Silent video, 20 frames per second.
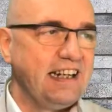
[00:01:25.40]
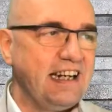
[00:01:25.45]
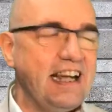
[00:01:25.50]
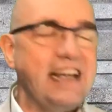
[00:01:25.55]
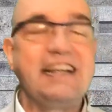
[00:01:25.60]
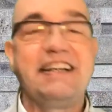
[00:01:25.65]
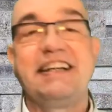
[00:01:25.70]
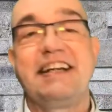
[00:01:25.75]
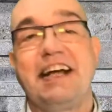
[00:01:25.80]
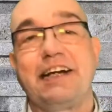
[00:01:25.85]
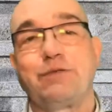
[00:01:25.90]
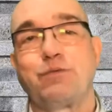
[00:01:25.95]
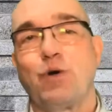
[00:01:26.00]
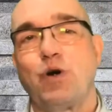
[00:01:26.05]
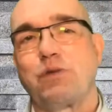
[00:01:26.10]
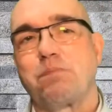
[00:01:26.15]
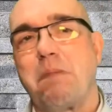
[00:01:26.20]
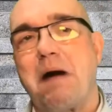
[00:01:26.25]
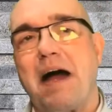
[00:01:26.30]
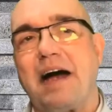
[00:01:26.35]
in
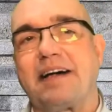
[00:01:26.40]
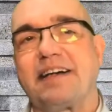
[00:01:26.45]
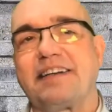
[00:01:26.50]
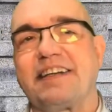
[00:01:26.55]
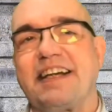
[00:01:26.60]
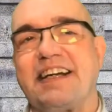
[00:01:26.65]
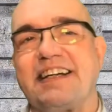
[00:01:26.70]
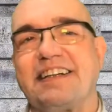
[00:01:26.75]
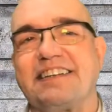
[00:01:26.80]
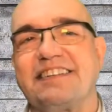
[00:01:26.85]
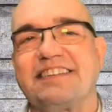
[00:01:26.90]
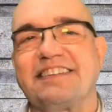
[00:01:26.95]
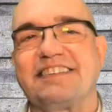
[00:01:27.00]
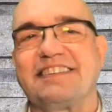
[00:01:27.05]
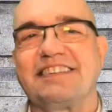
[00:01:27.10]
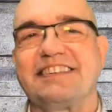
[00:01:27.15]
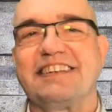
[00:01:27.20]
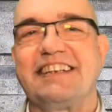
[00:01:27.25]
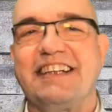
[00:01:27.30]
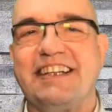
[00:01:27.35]
network marketing
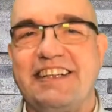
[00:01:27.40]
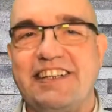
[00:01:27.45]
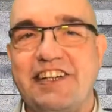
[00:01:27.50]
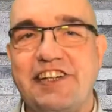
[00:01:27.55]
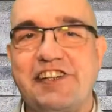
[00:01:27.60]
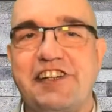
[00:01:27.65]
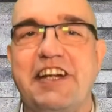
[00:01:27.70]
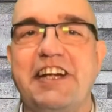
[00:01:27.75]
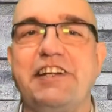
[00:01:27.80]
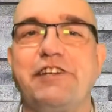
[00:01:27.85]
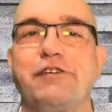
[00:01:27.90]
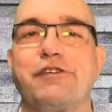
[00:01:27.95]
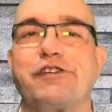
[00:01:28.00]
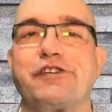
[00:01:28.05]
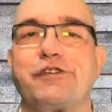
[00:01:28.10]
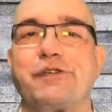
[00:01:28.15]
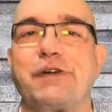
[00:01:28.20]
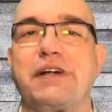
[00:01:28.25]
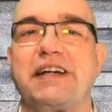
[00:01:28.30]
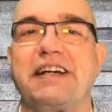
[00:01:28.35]
in this
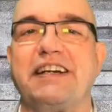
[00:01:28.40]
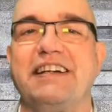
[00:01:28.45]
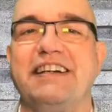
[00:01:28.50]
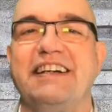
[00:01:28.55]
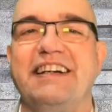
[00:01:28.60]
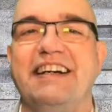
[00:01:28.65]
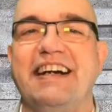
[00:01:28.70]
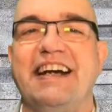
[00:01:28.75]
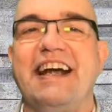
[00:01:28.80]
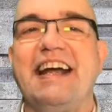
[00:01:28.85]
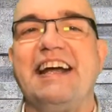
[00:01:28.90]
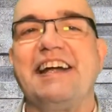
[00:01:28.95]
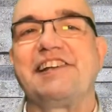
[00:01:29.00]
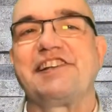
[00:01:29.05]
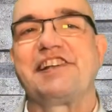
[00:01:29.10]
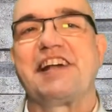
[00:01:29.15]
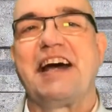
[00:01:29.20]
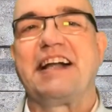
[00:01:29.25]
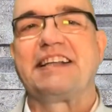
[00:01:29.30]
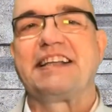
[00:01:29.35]
industry
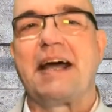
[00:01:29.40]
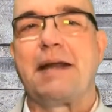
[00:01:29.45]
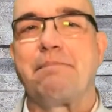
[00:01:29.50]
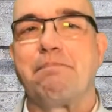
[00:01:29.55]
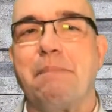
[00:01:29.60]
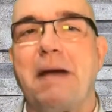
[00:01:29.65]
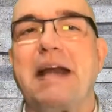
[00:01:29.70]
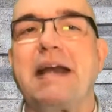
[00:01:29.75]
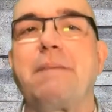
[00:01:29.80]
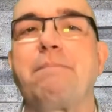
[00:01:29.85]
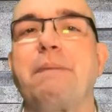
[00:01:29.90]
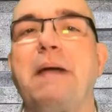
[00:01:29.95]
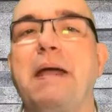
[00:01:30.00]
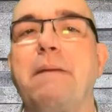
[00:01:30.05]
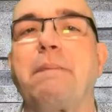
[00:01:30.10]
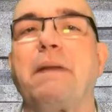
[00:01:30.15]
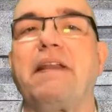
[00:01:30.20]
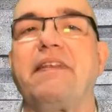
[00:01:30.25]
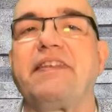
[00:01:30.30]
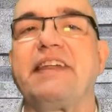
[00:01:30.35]
is that many
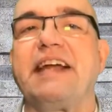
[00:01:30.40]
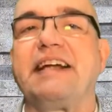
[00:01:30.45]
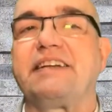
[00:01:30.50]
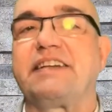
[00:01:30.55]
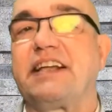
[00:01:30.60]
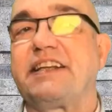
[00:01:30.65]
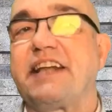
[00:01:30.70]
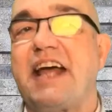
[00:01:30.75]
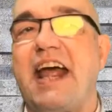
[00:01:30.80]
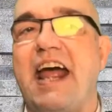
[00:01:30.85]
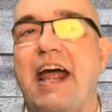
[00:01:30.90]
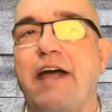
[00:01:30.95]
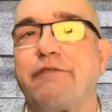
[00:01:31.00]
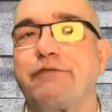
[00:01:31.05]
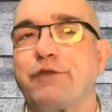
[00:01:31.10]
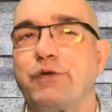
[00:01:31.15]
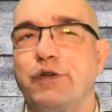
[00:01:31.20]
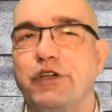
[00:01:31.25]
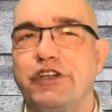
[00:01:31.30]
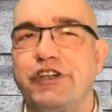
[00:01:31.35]
people think that they
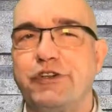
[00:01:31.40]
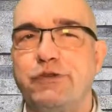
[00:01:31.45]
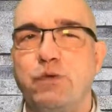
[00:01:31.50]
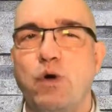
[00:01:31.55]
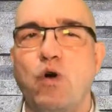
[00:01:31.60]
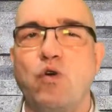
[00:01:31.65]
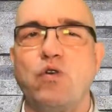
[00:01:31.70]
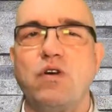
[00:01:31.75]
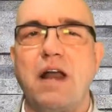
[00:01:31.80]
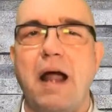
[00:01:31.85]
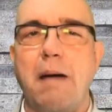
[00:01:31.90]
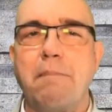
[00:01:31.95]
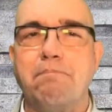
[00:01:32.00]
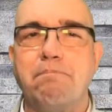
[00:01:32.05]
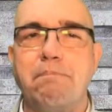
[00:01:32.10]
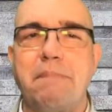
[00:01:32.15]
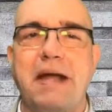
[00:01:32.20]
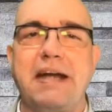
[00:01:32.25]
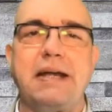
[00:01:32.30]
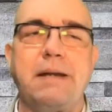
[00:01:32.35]
have to enroll
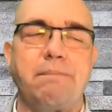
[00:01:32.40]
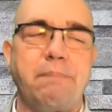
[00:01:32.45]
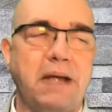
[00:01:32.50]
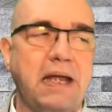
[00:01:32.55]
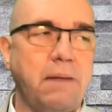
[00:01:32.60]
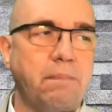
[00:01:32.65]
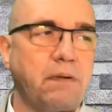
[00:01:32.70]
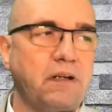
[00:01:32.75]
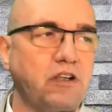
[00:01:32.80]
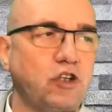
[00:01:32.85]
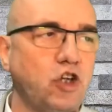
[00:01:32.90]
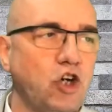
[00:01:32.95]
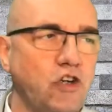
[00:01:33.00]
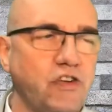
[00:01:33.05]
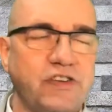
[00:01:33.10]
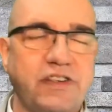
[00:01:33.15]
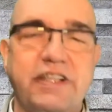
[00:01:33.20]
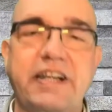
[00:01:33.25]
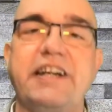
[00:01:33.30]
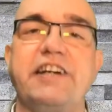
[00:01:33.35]
many people
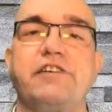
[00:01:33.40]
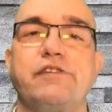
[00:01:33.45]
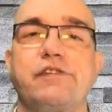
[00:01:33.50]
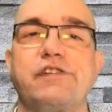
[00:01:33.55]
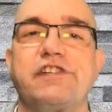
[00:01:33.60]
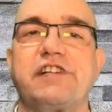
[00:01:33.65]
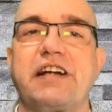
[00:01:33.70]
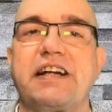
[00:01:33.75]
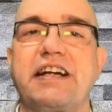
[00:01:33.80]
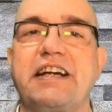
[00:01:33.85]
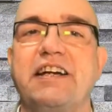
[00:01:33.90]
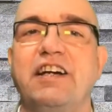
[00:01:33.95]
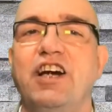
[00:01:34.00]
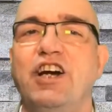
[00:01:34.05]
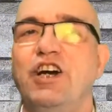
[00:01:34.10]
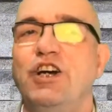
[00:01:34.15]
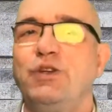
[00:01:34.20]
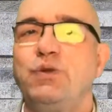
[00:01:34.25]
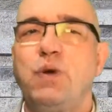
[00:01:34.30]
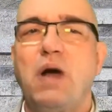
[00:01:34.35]
continuously
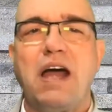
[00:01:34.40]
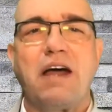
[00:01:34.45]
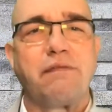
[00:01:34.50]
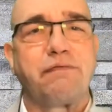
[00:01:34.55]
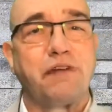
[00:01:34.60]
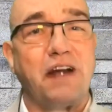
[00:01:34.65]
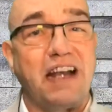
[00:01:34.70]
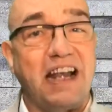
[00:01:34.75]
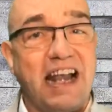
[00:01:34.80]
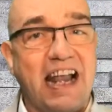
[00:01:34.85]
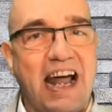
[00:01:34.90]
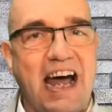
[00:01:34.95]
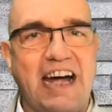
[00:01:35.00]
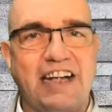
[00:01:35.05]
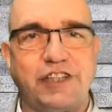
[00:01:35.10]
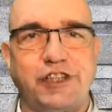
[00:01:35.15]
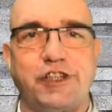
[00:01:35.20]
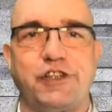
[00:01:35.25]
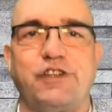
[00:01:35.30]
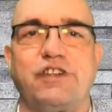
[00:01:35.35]
to have a
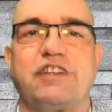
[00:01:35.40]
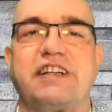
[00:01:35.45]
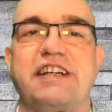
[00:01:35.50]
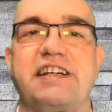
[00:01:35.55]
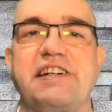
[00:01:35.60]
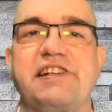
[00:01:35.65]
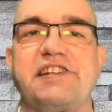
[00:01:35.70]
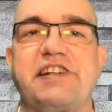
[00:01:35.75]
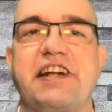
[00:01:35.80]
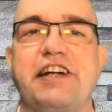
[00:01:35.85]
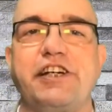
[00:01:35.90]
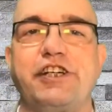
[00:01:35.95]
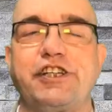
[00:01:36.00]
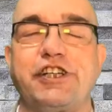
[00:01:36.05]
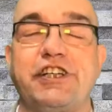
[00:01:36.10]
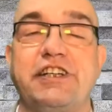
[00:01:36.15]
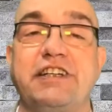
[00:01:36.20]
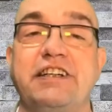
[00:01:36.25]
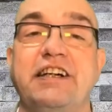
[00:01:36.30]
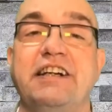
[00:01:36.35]
large
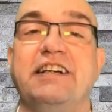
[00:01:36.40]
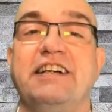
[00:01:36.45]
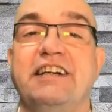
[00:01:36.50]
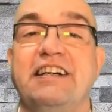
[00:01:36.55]
organization.